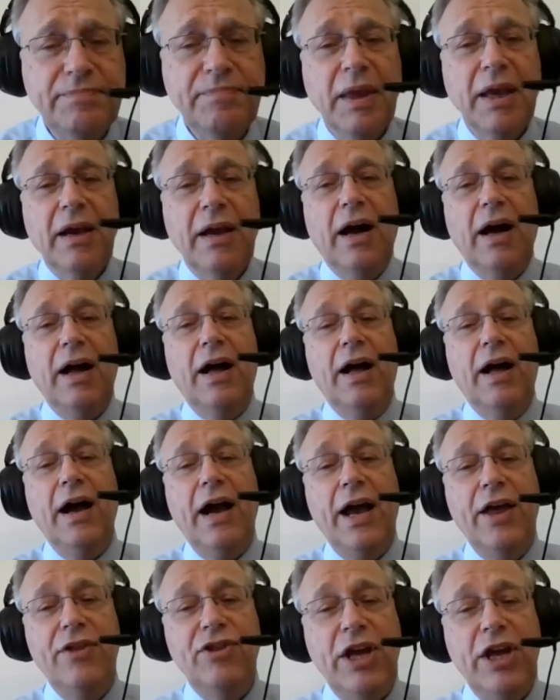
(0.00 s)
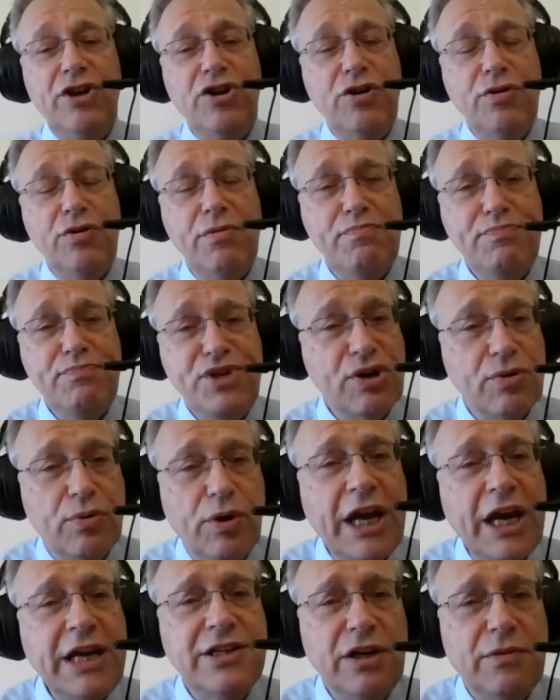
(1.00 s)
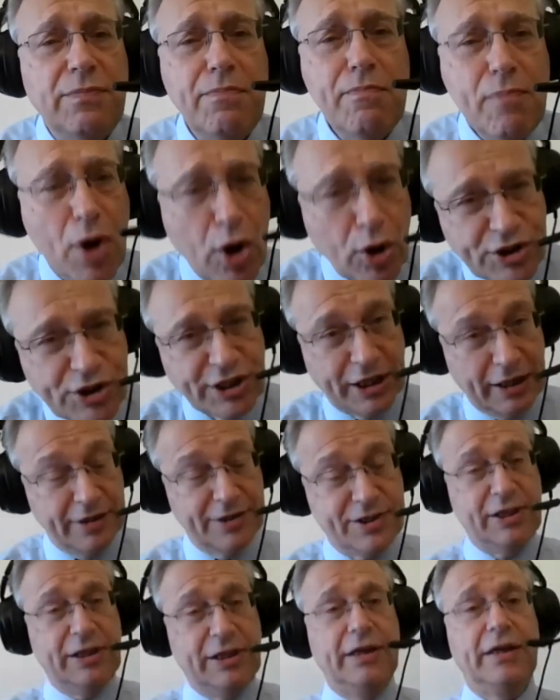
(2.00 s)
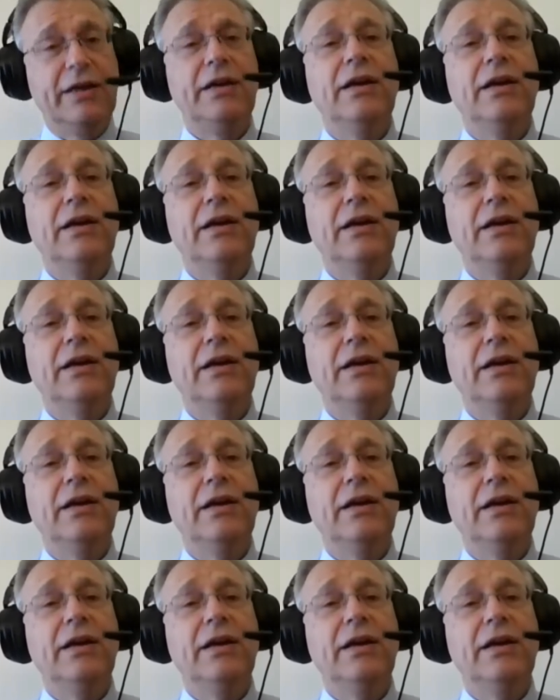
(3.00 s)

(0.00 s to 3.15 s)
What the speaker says: And then you derate it mercilessly.